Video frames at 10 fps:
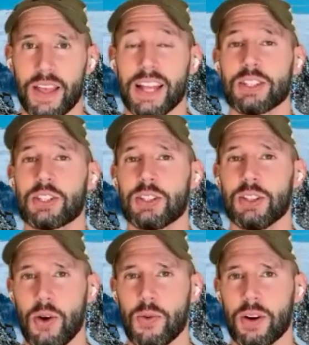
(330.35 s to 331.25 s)
and
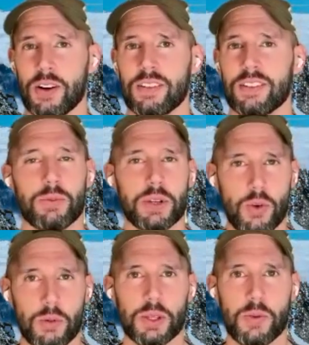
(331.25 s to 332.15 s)
slower than we
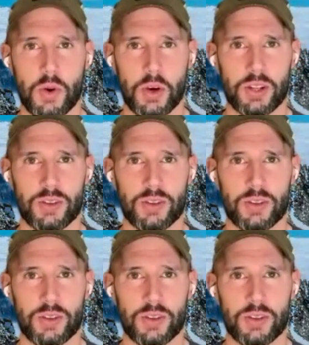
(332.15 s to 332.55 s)
normally would.